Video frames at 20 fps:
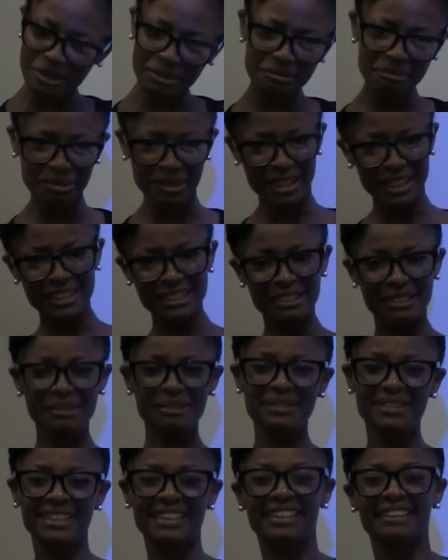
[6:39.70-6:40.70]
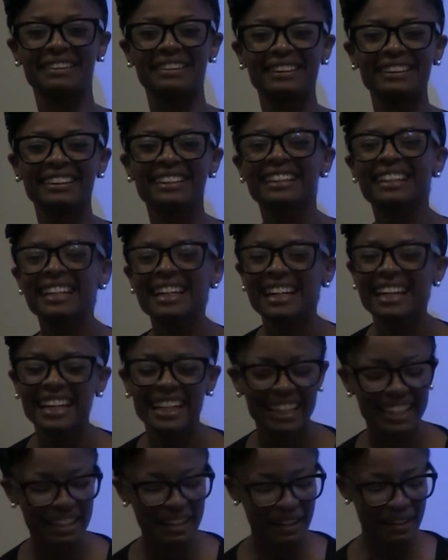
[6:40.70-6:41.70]
Workplace Youth Center.
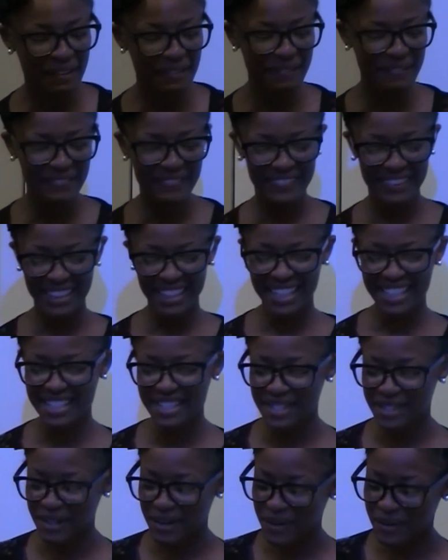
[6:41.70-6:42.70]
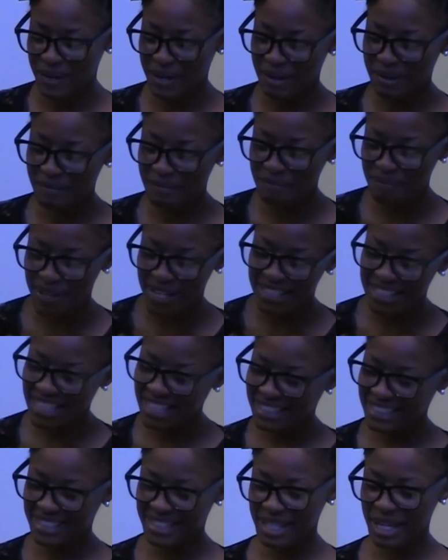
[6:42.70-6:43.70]
And so my
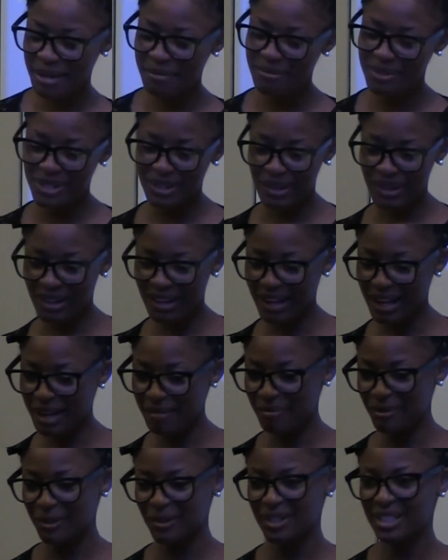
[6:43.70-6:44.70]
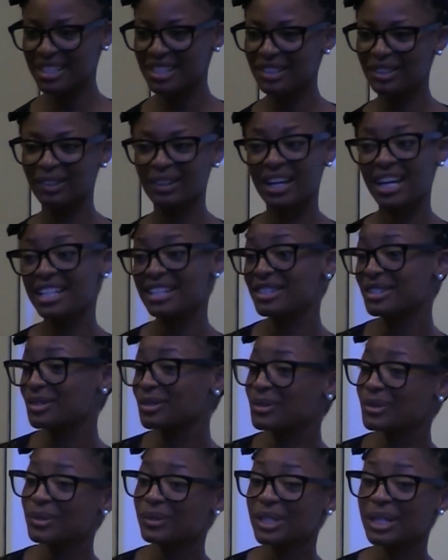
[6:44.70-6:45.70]
next steps are I'm going to grad
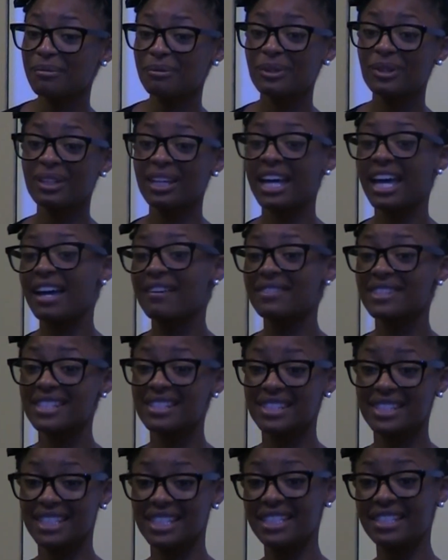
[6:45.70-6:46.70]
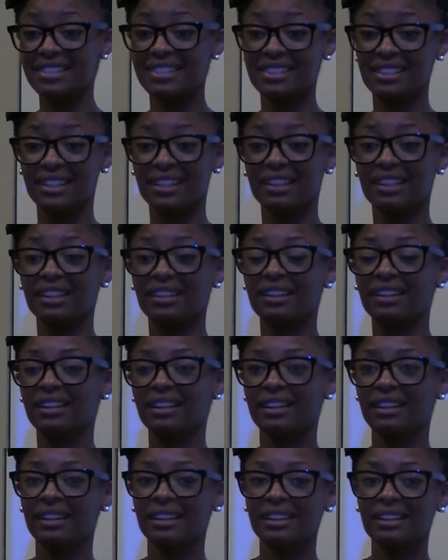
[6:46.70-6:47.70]
school. I'm going to have to teach
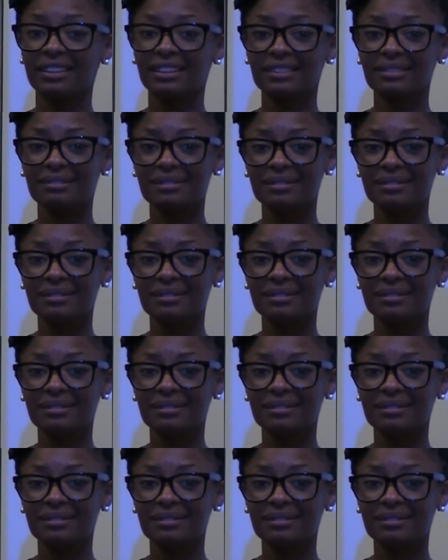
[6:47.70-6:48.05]
a